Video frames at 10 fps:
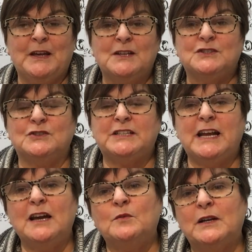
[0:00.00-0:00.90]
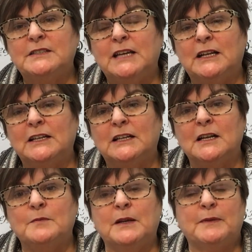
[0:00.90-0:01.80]
So today I want to tell you a
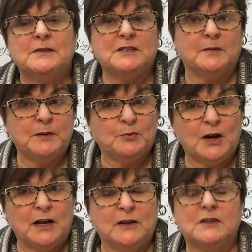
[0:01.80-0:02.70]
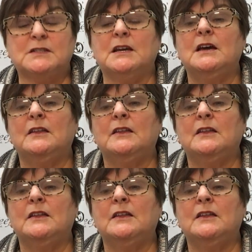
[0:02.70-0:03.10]
little bit about some of the products